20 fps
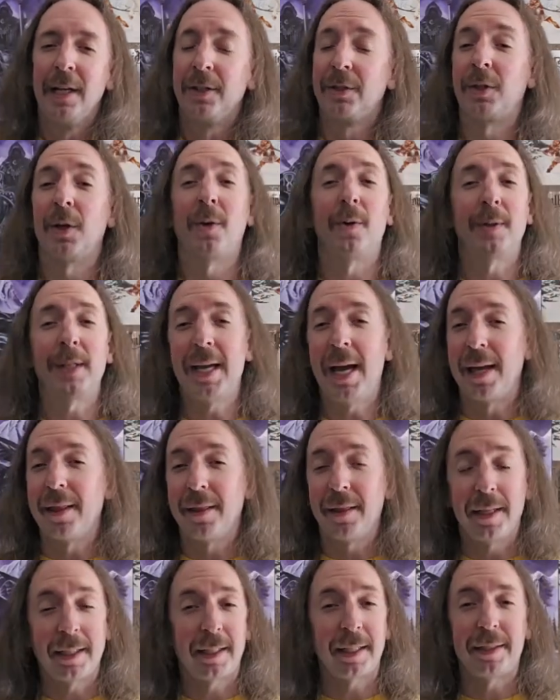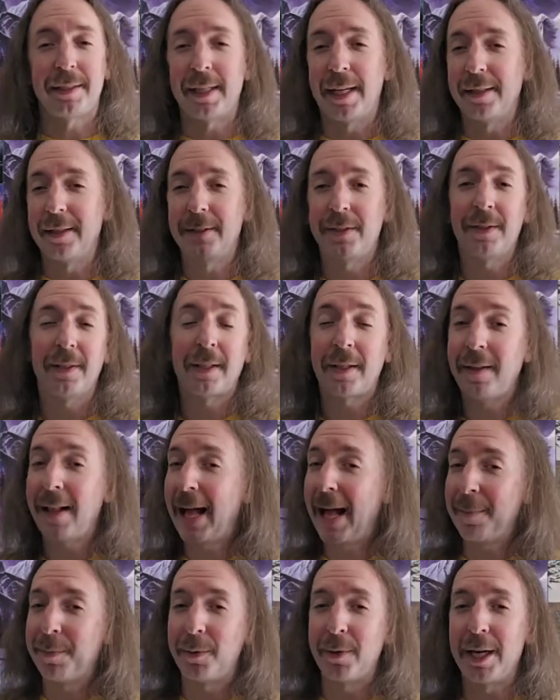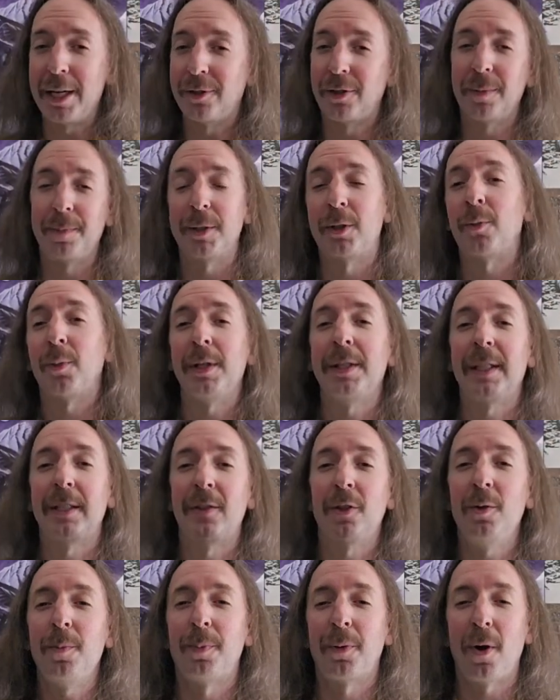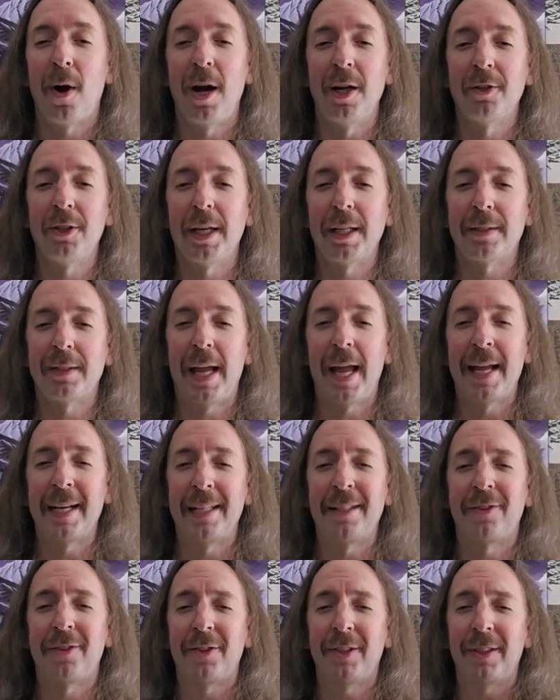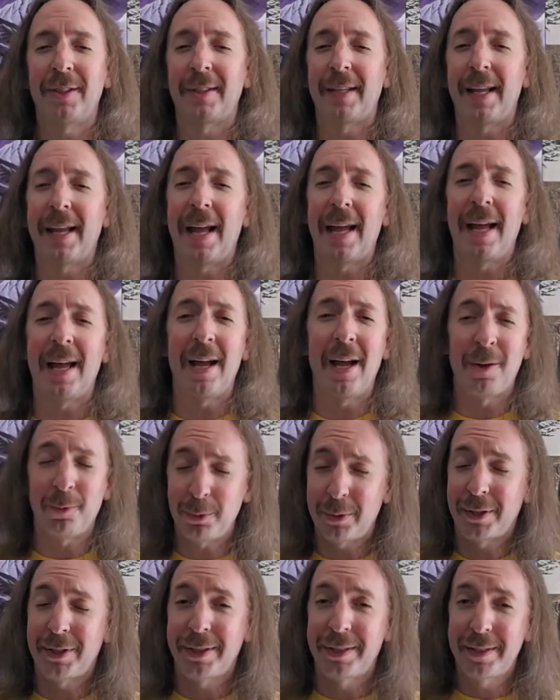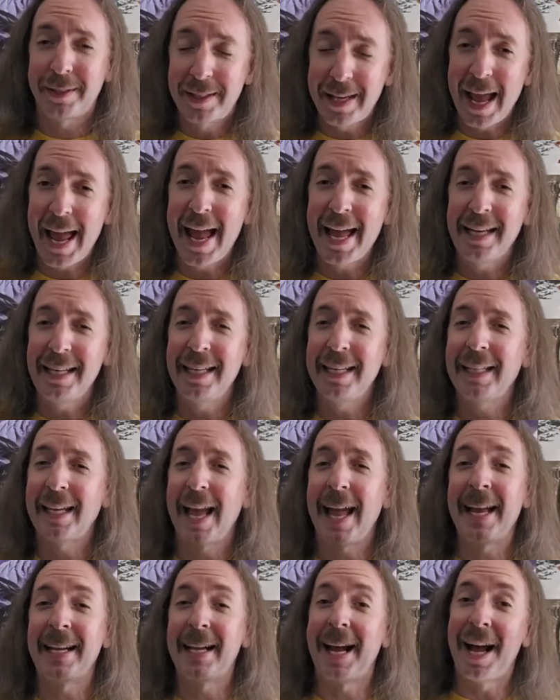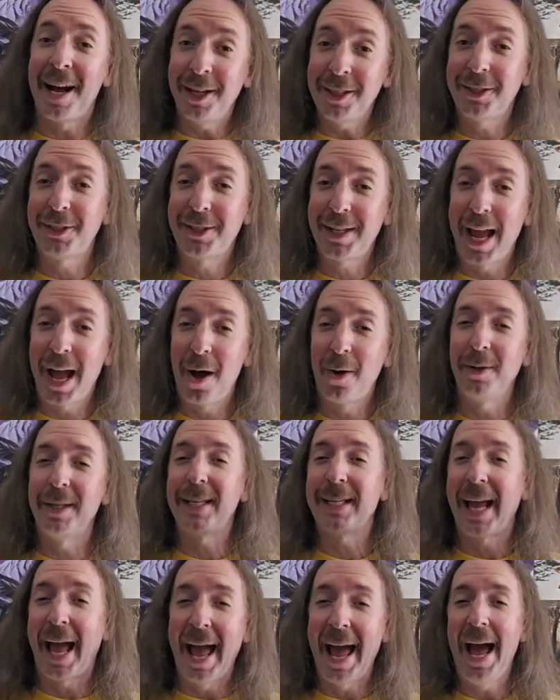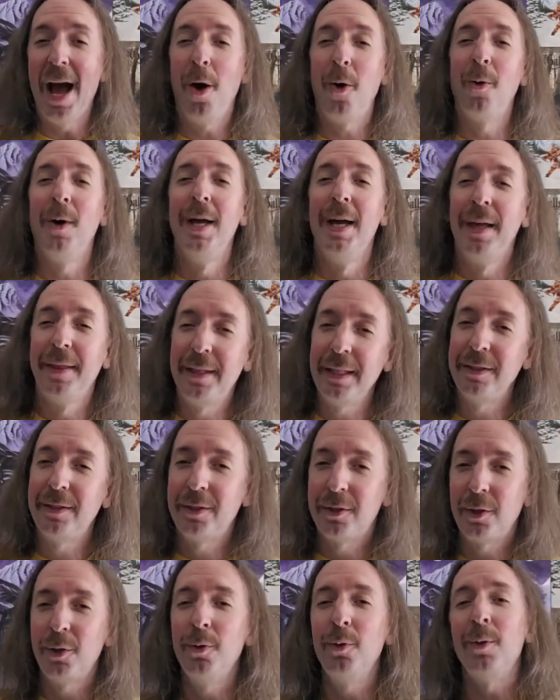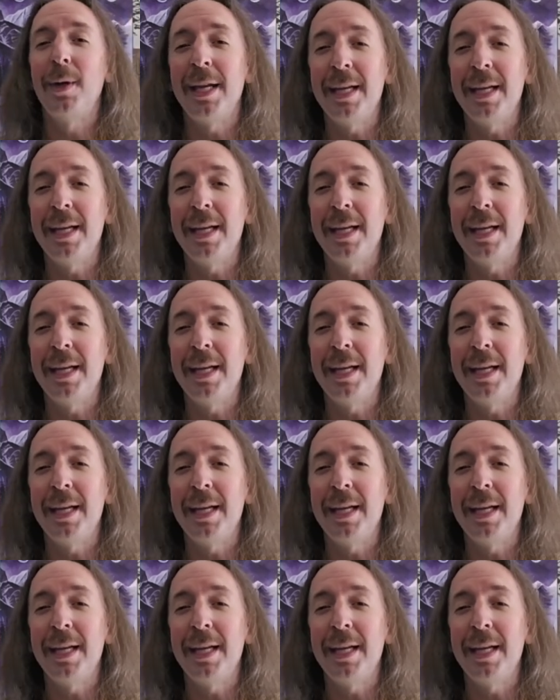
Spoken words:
So yeah, like I said, this is a collaboration between the two projects, and it's just outstanding and astounding how these two